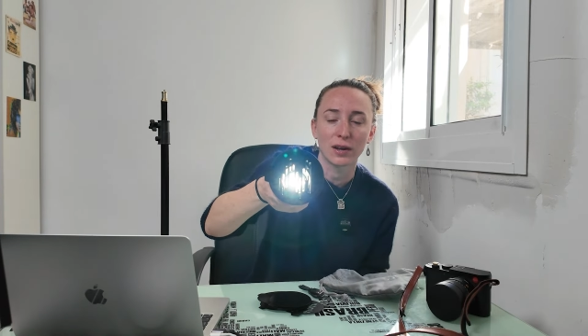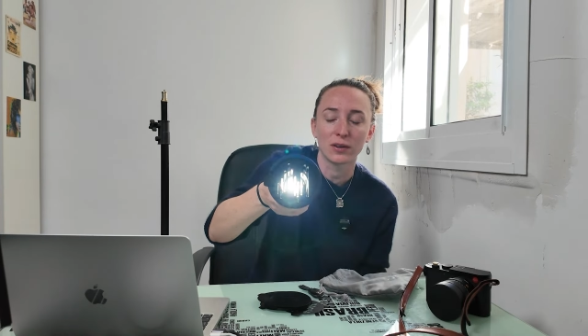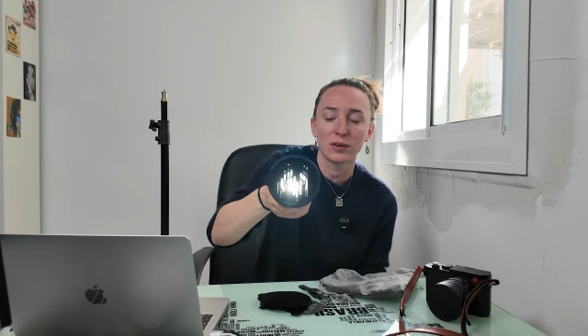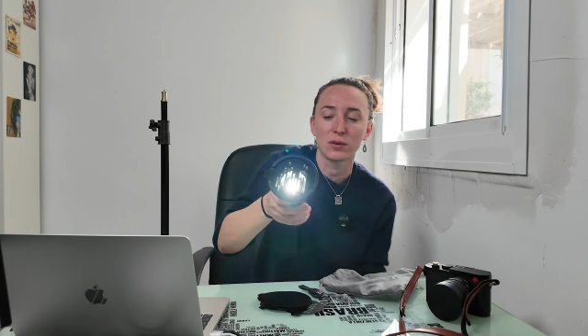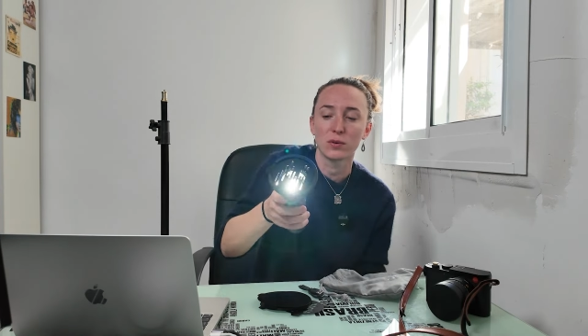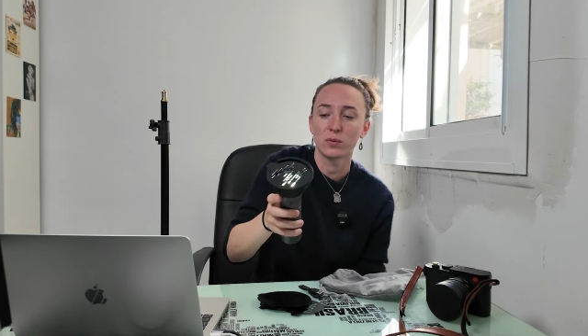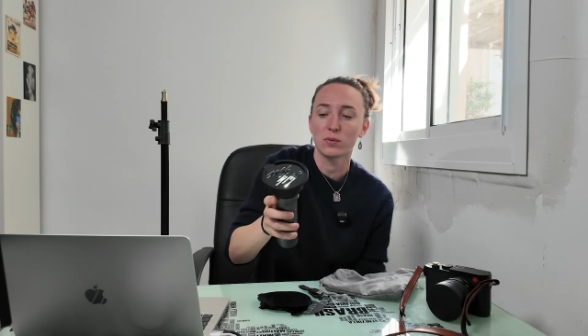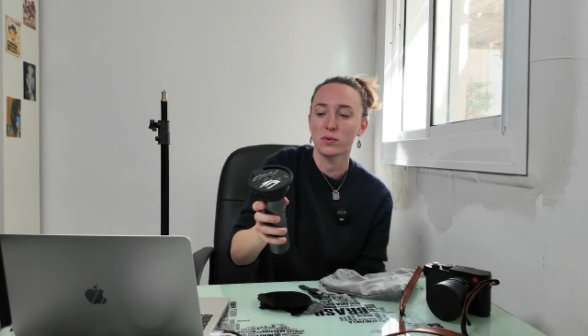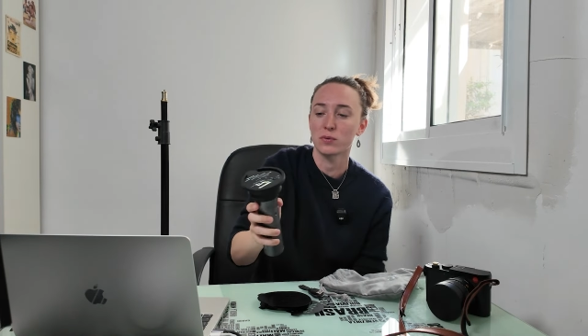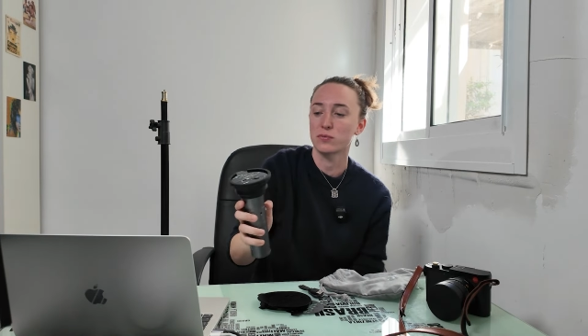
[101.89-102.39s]
I
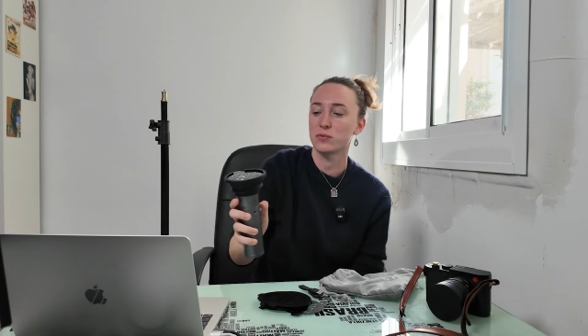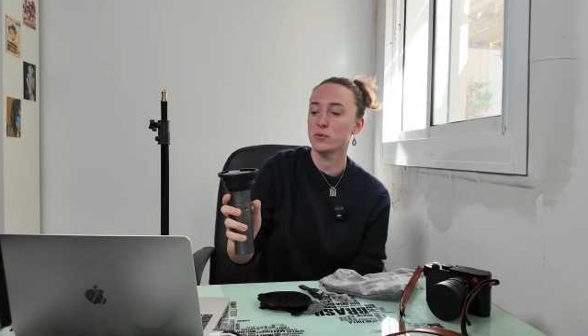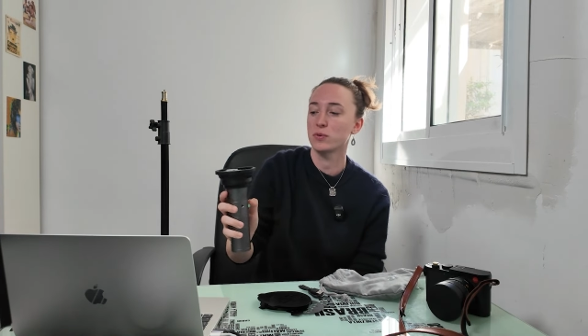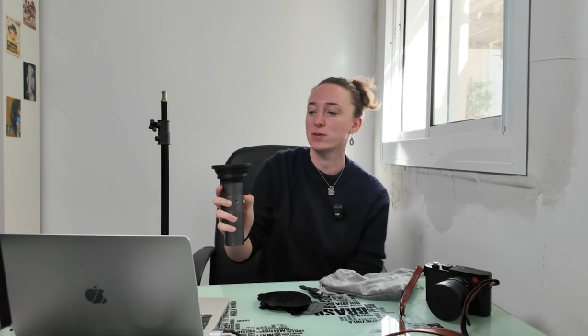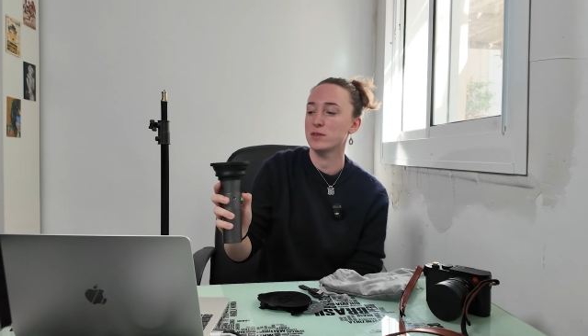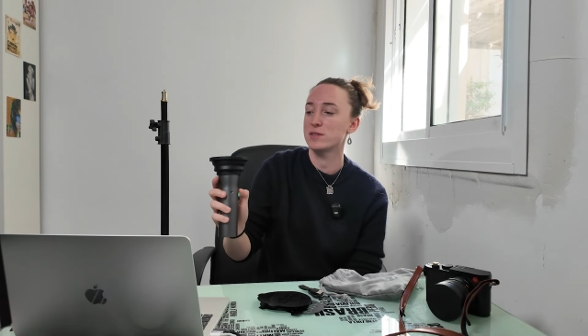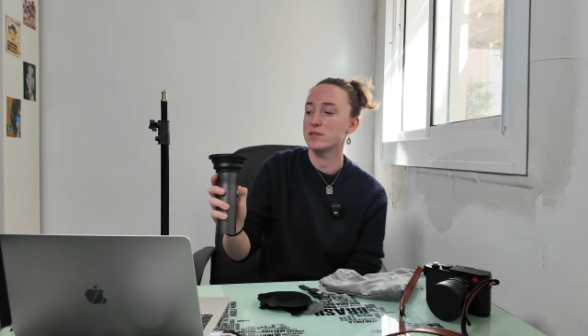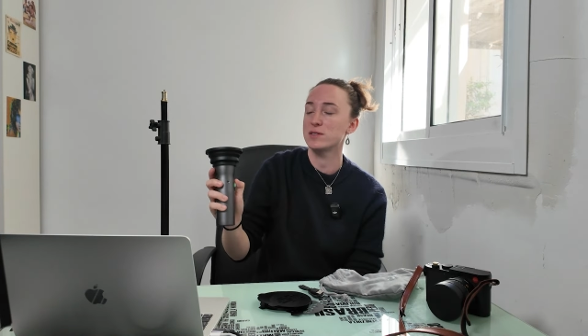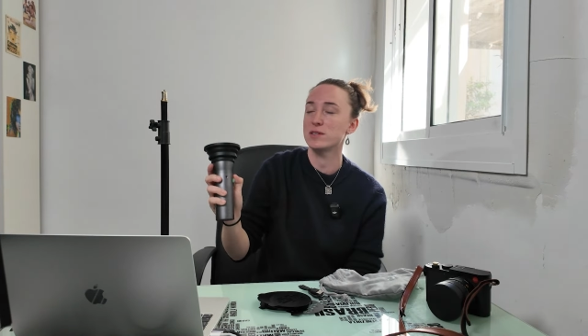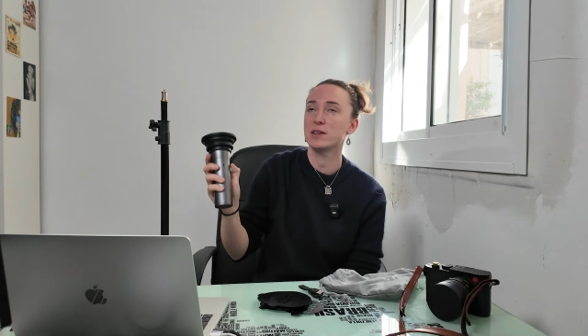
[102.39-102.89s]
don't know if you
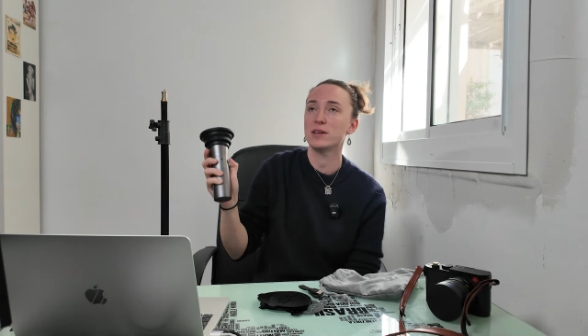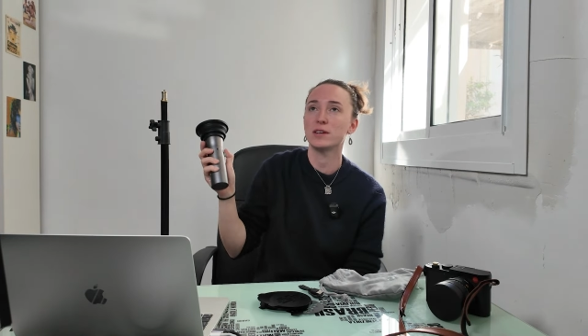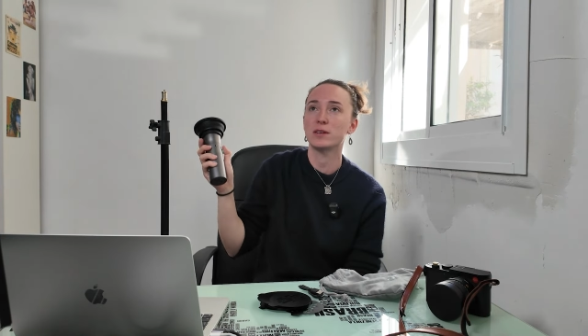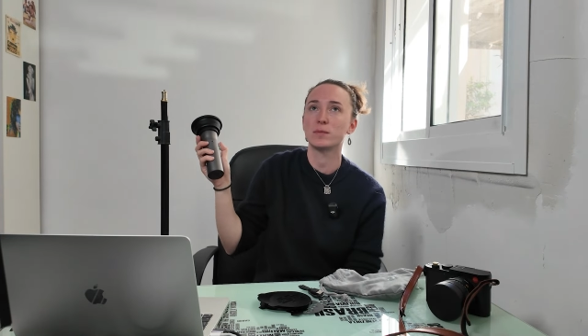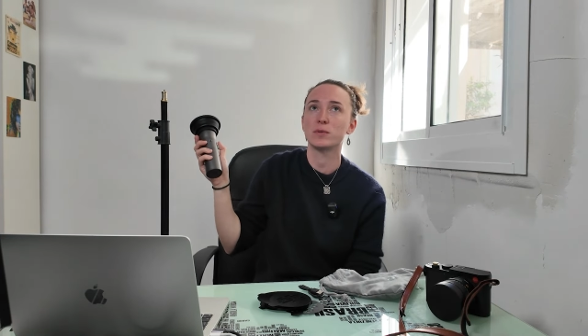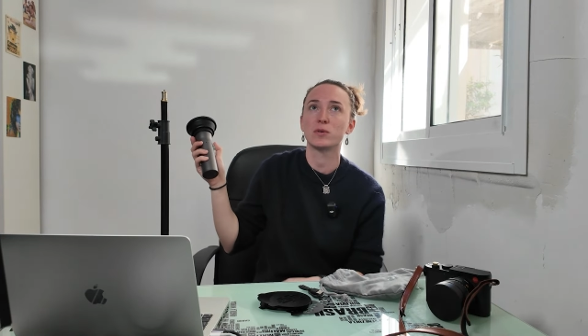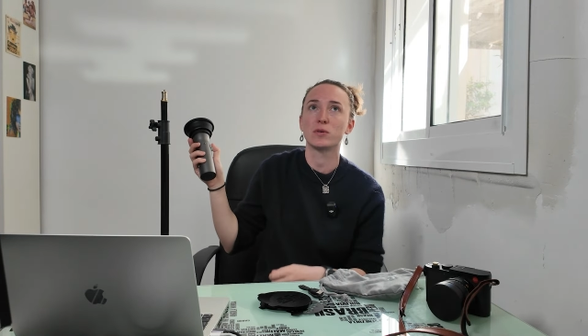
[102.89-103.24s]
can see it